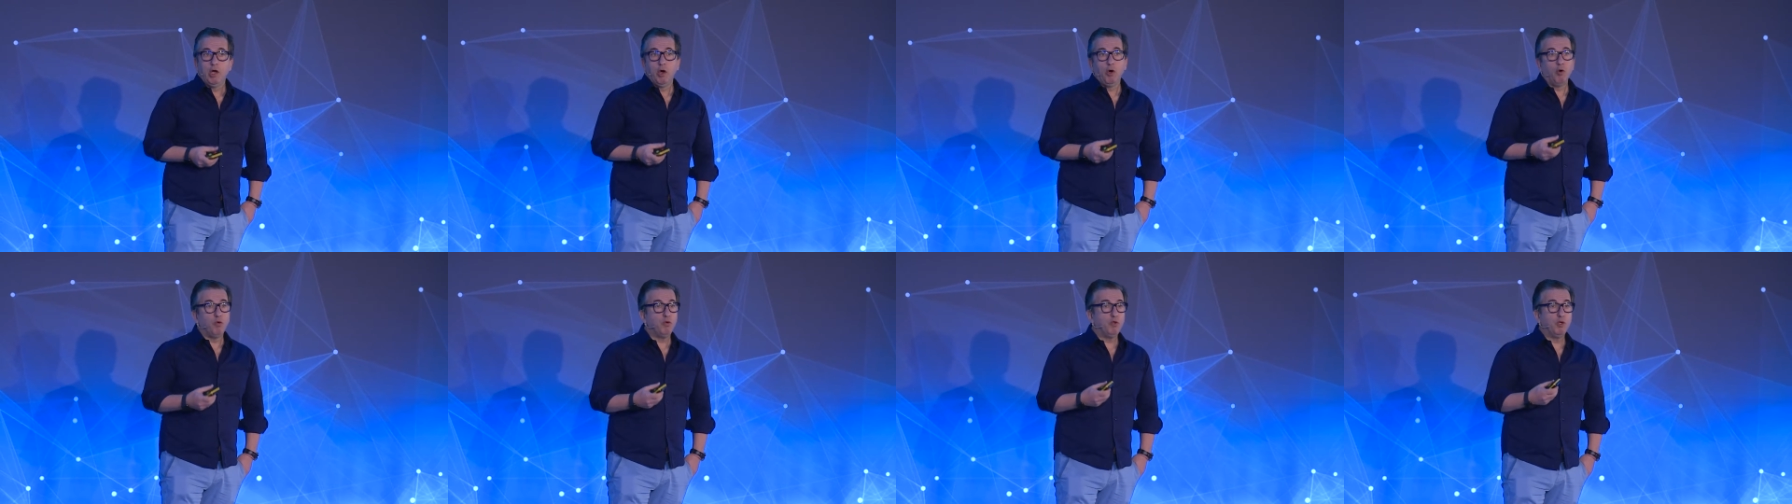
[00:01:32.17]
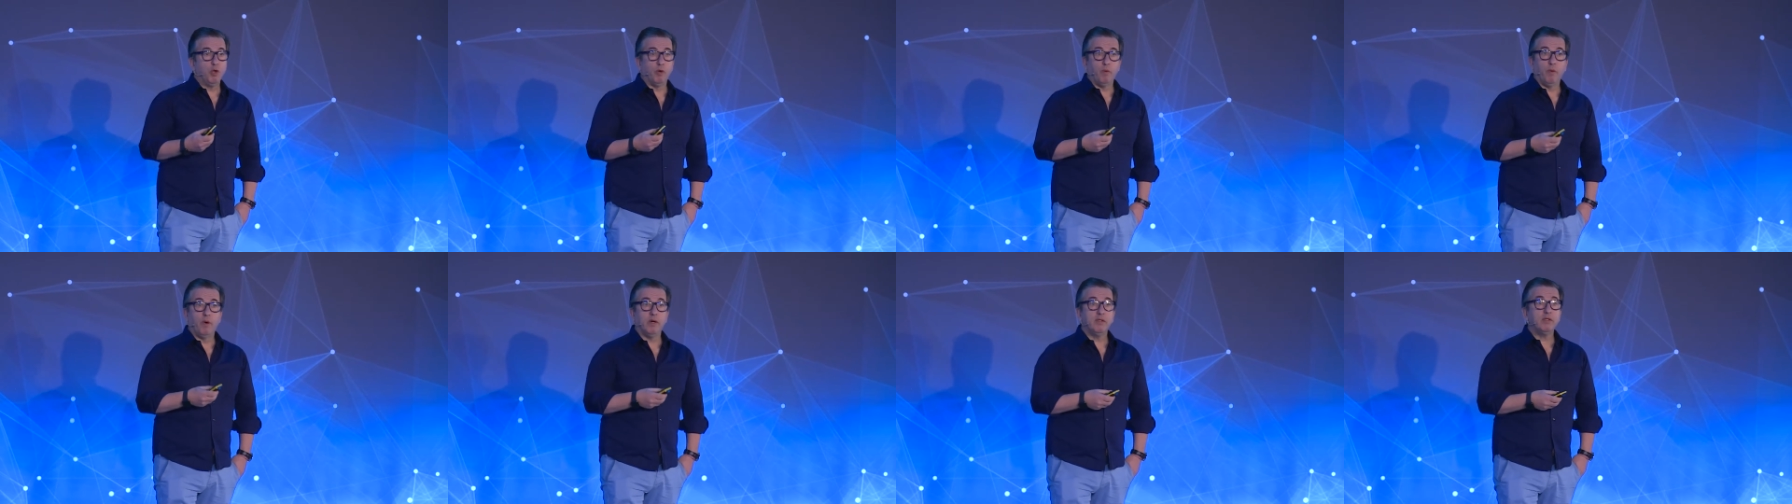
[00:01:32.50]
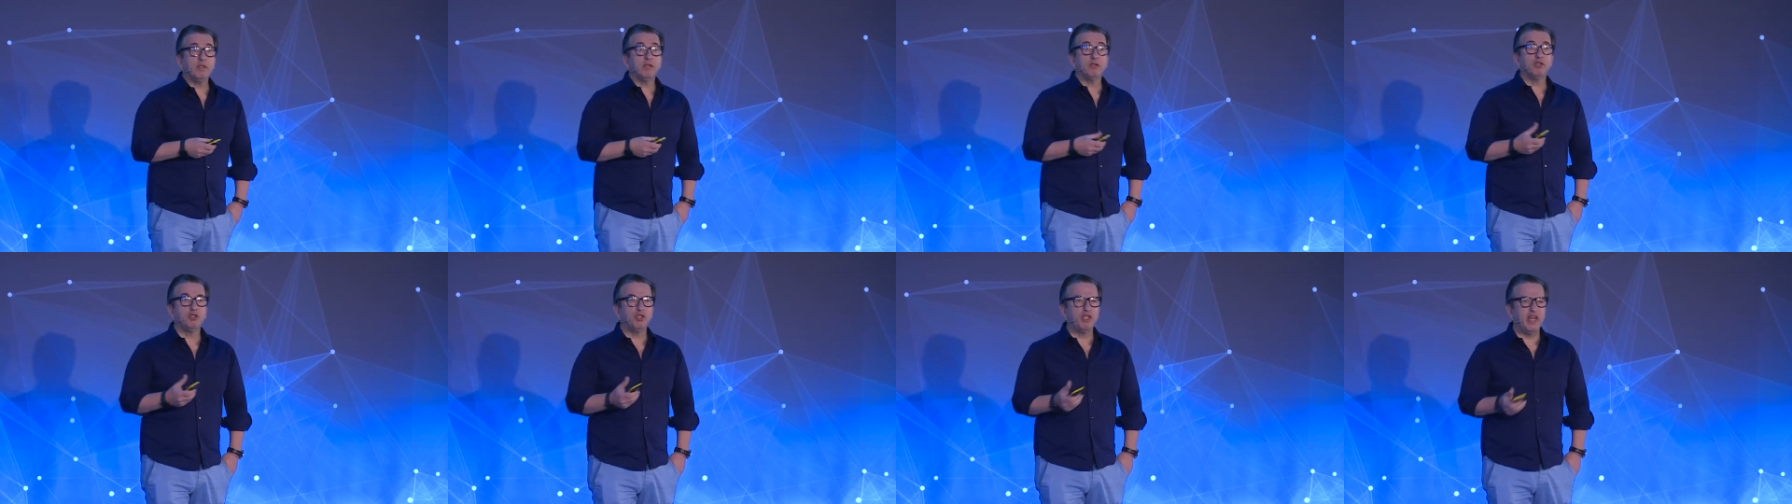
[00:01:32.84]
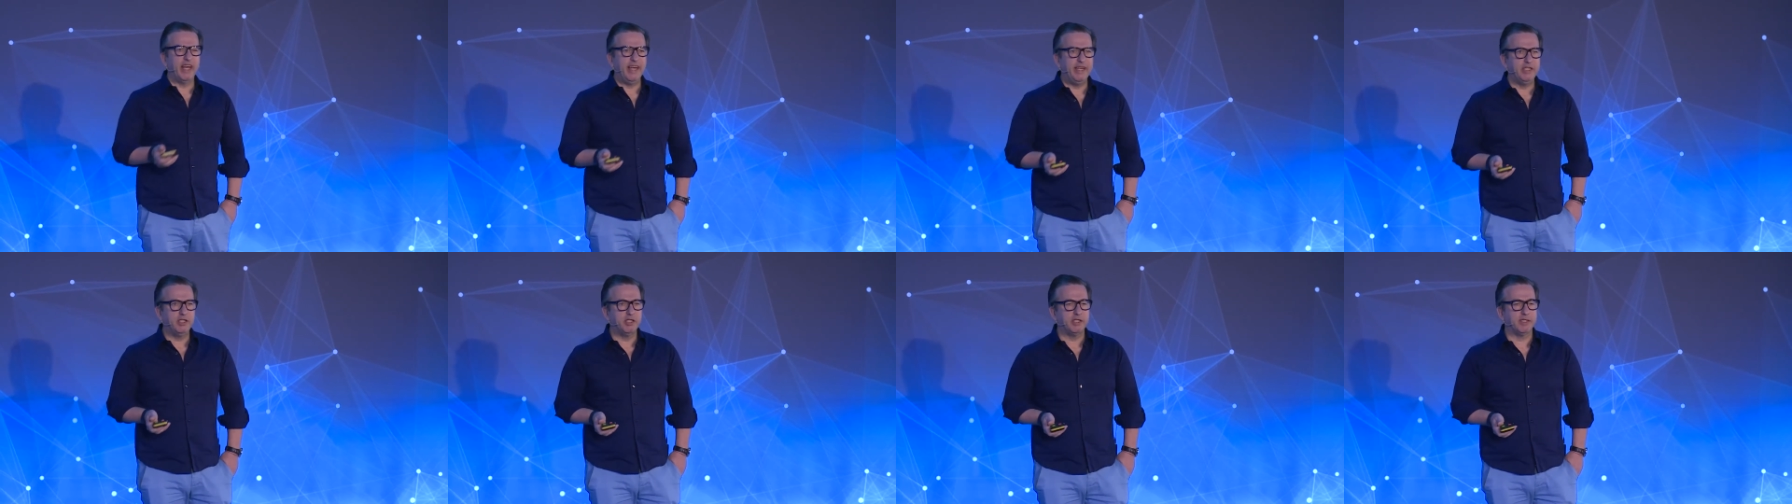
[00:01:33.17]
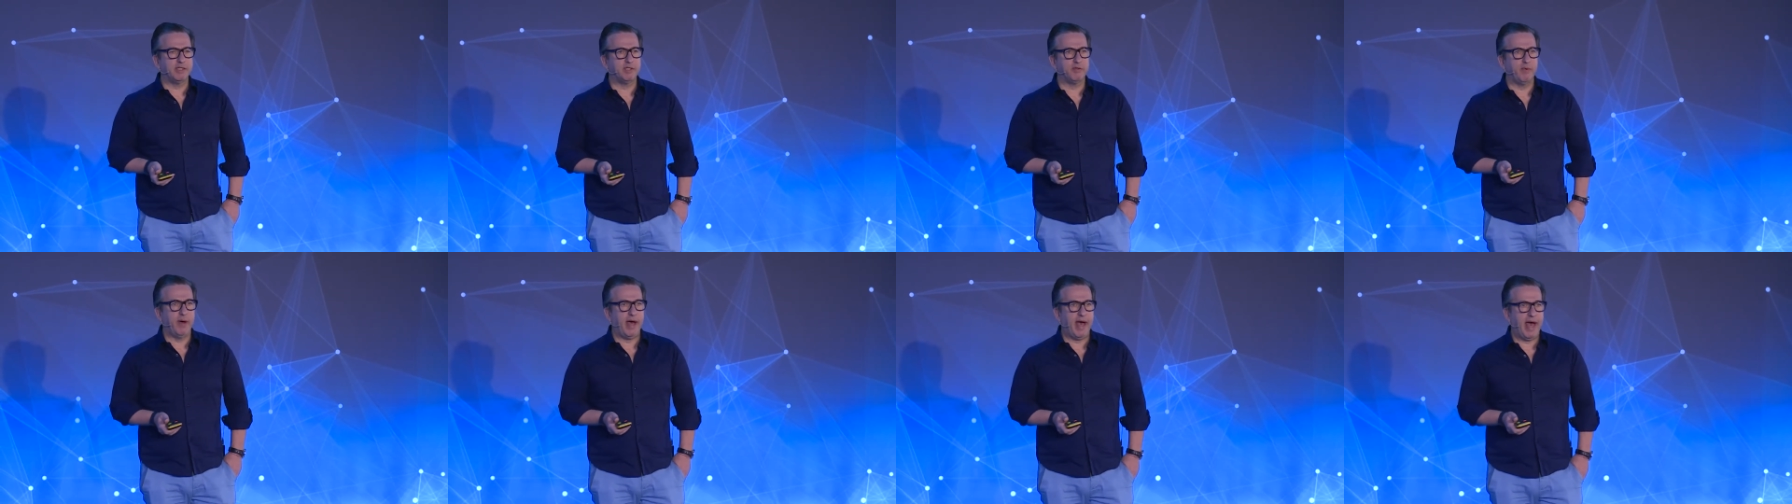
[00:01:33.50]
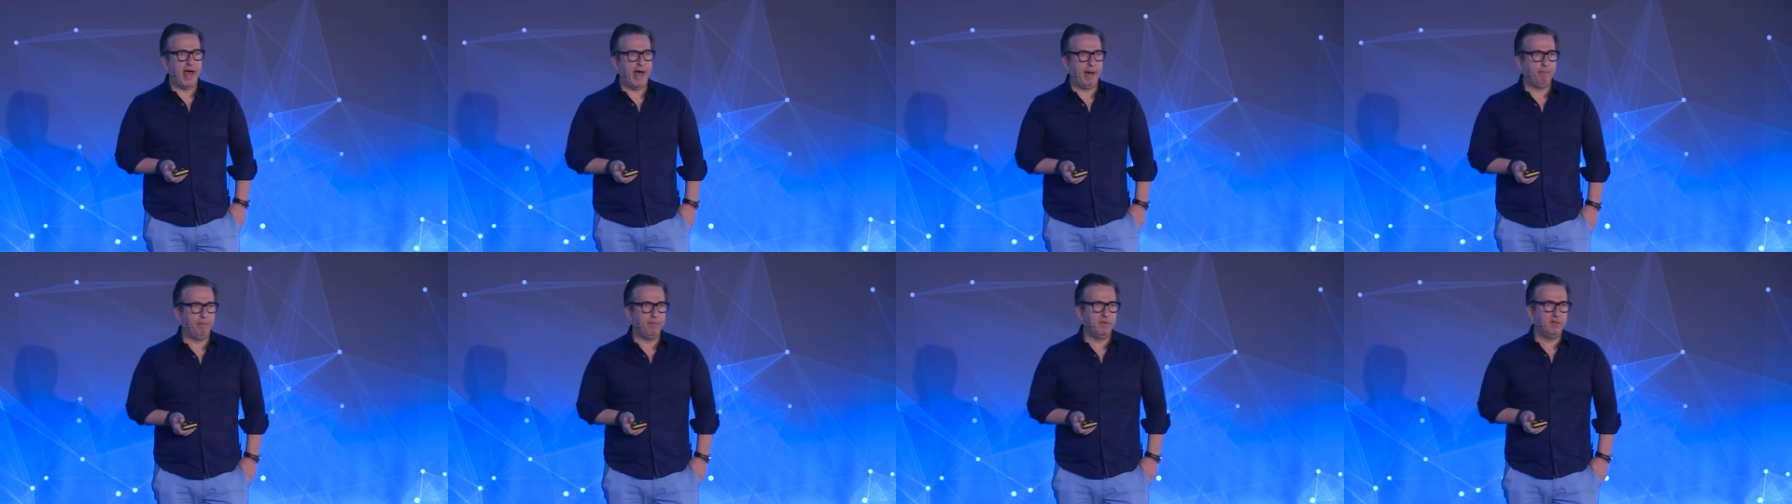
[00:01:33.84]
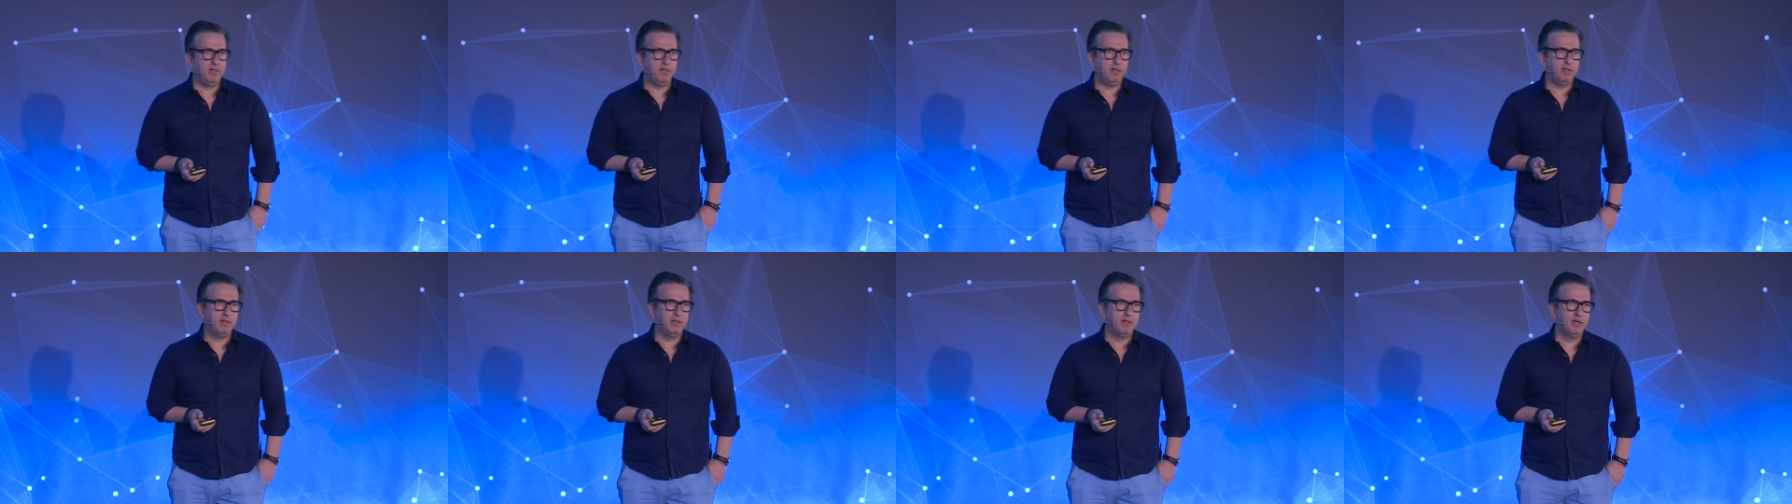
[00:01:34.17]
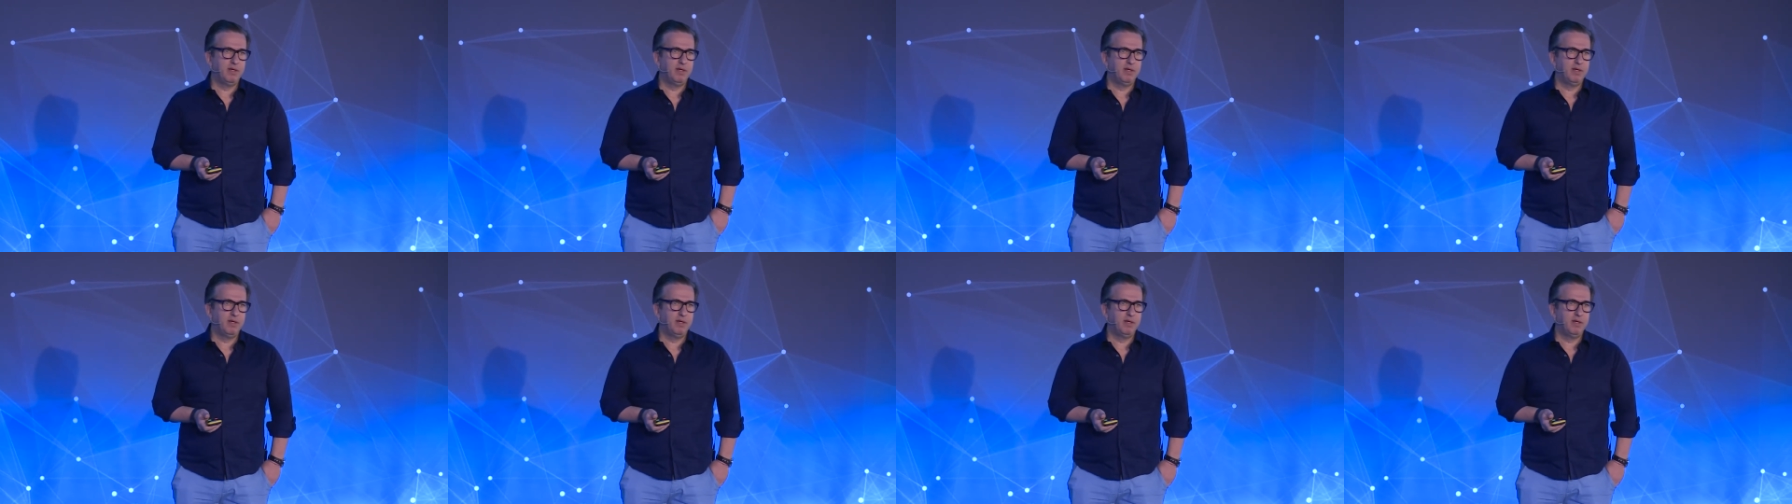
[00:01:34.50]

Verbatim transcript: who don't want those changes to happen,